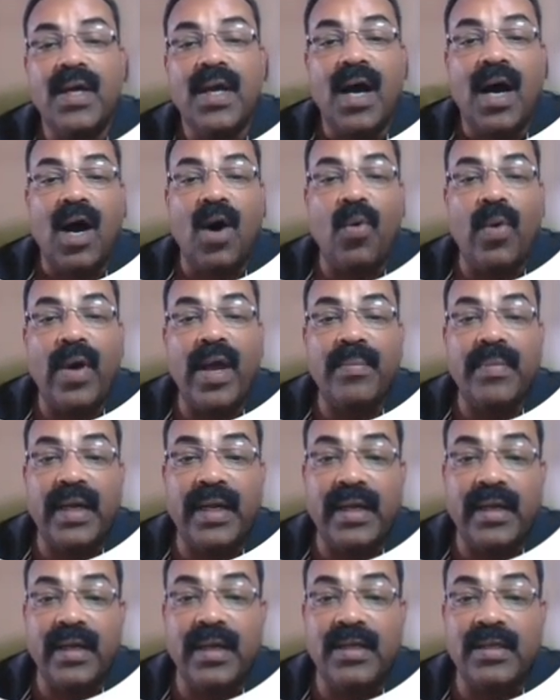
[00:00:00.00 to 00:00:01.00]
How I am
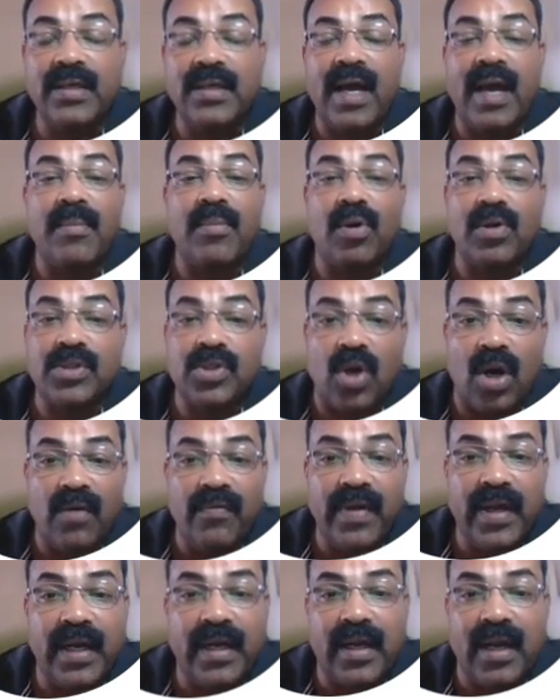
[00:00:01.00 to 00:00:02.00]
getting it? I am not
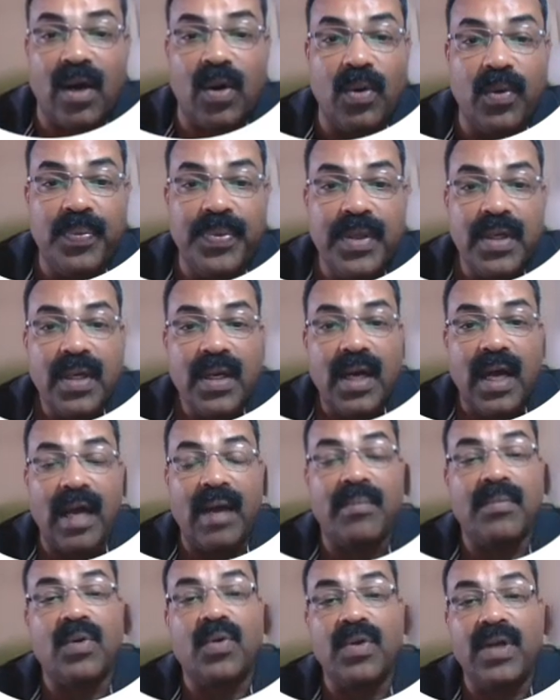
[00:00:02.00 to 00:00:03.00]
solving it now. I
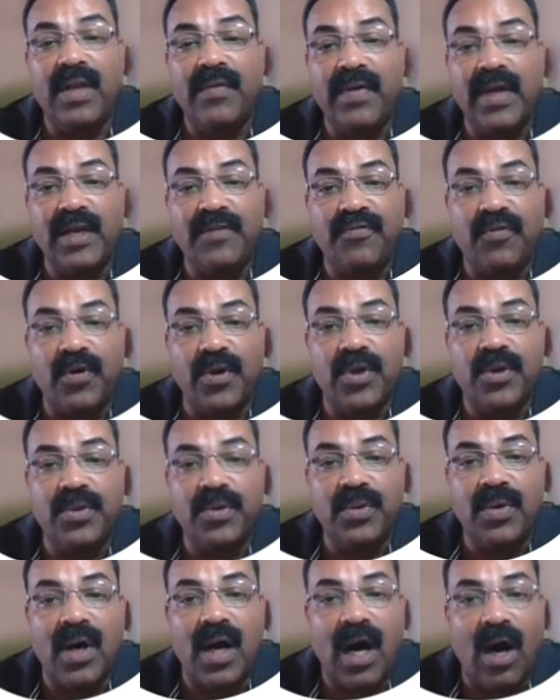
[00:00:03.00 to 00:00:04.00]
am leaving it for you.
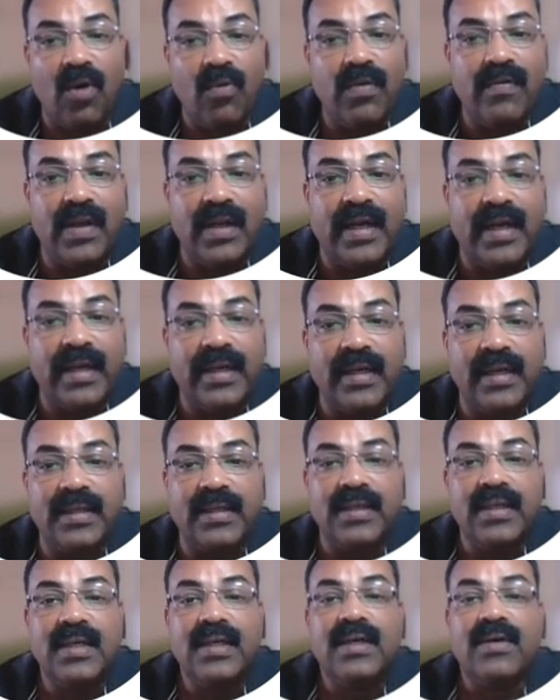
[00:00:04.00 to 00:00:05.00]
How we will get it?
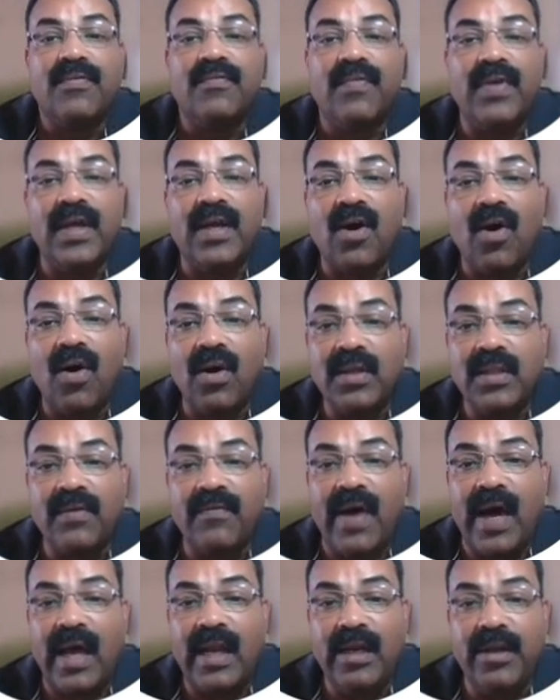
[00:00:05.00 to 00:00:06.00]
We got the
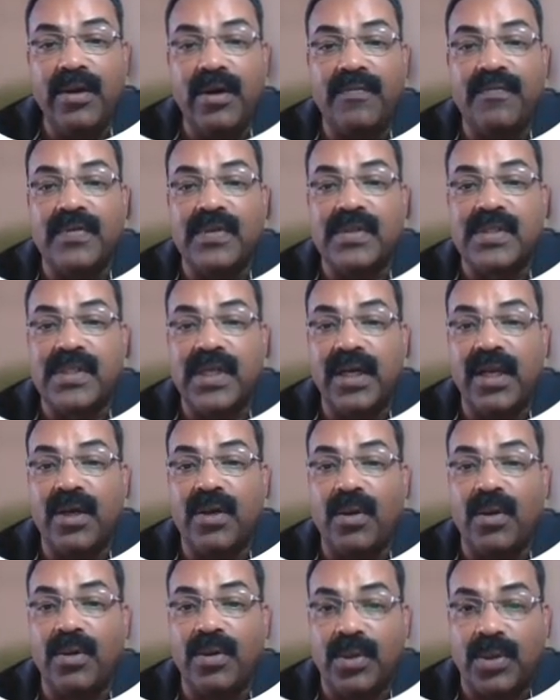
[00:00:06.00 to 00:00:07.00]
value of z equal
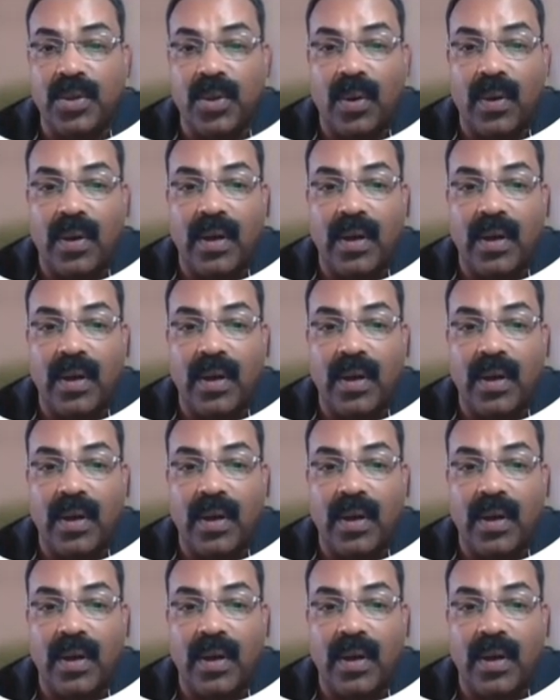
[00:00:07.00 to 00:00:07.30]
to 12.